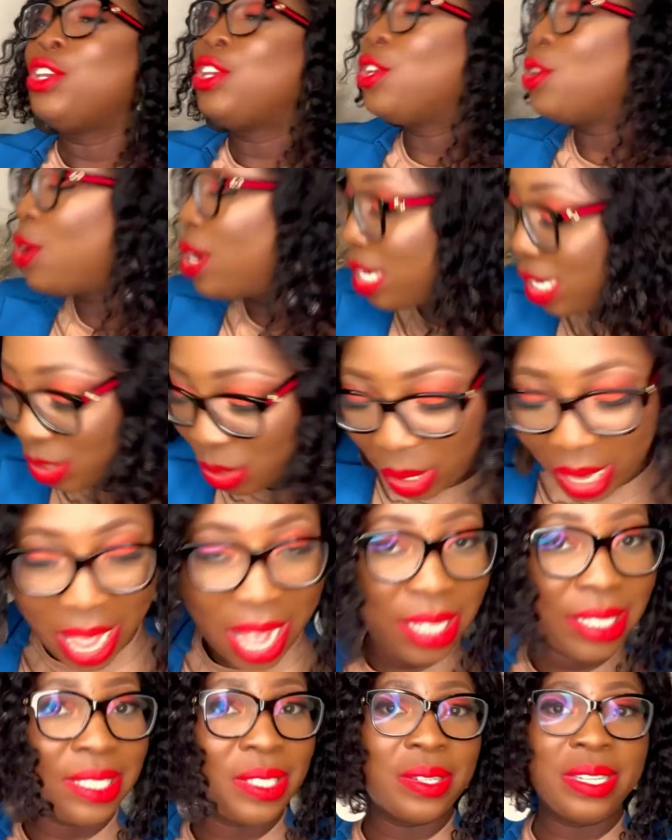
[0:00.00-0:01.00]
you don't need to
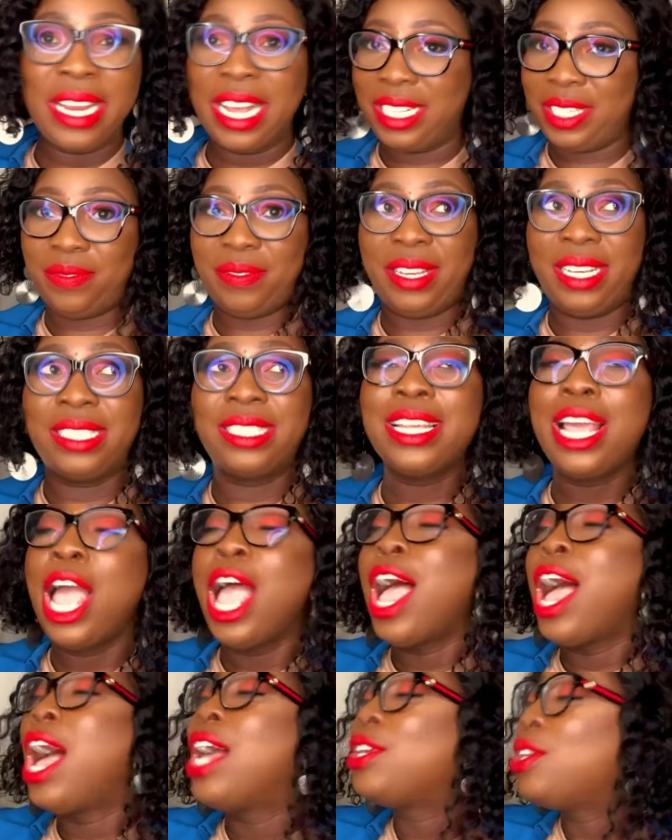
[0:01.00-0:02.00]
cancel Netflix.
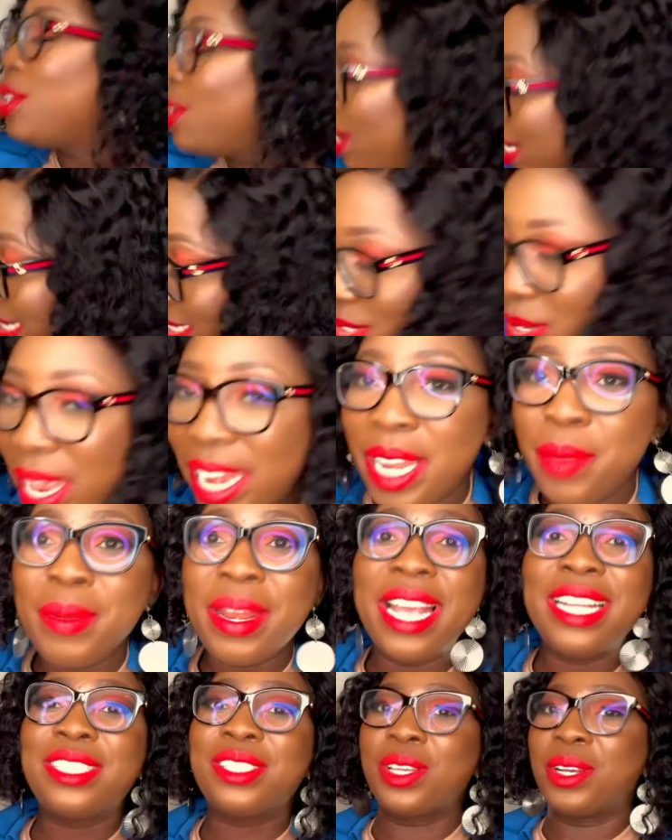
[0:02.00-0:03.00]
You don't need to
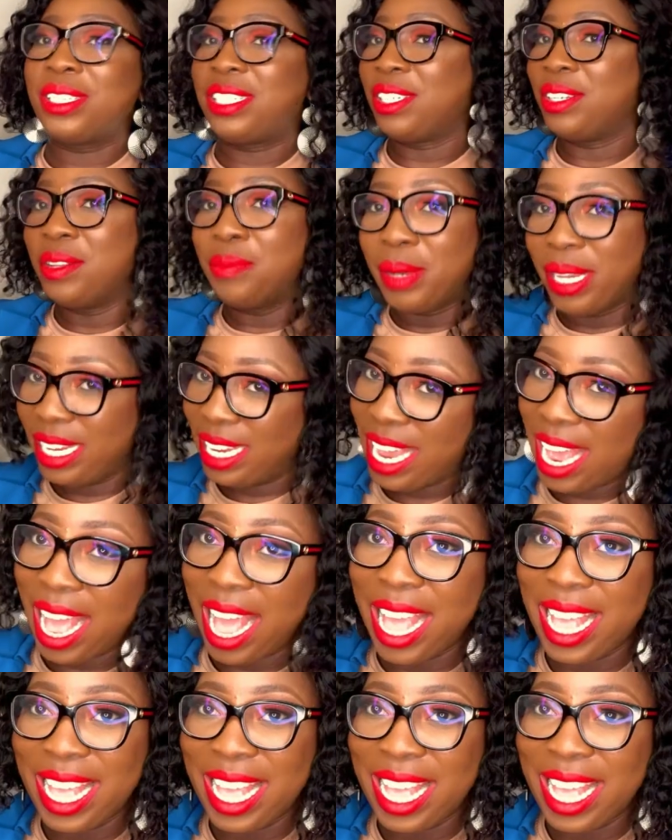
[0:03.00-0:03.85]
eliminate social media.